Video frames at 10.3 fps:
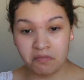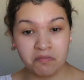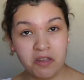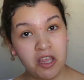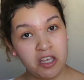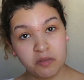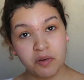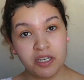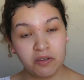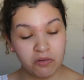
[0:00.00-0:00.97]
it looks
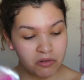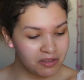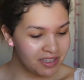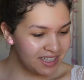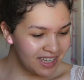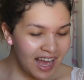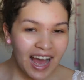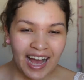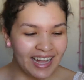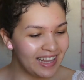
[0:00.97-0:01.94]
pretty cool.
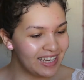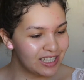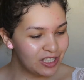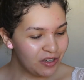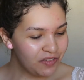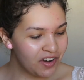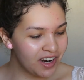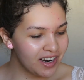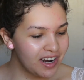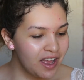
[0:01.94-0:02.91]
I like it so
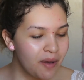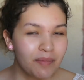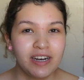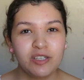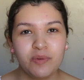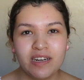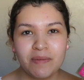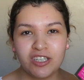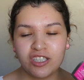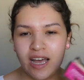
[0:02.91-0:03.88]
far. But I just wanted to
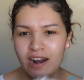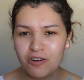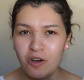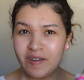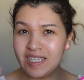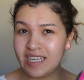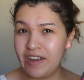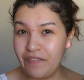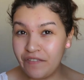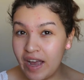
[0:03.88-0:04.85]
mention that. I don't know if it's going to
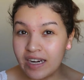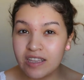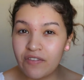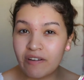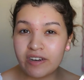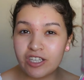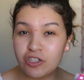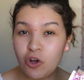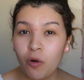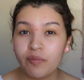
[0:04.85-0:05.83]
affect the foundation.
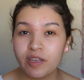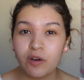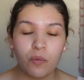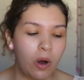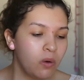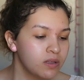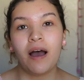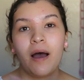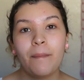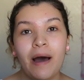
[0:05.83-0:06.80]
Hopefully it won't.
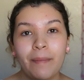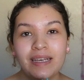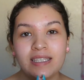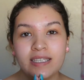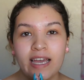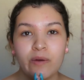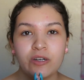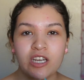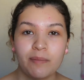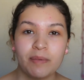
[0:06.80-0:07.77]
About my skin,
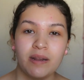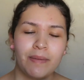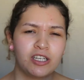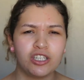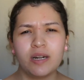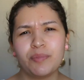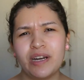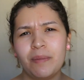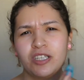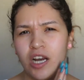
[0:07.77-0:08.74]
which I'm going to mention in
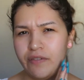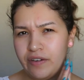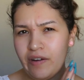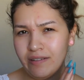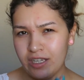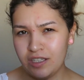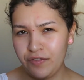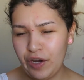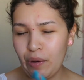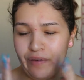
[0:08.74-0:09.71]
pretty much every foundation
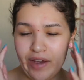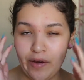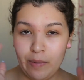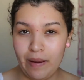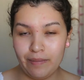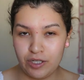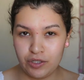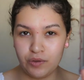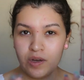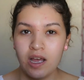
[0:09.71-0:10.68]
video if I remember to.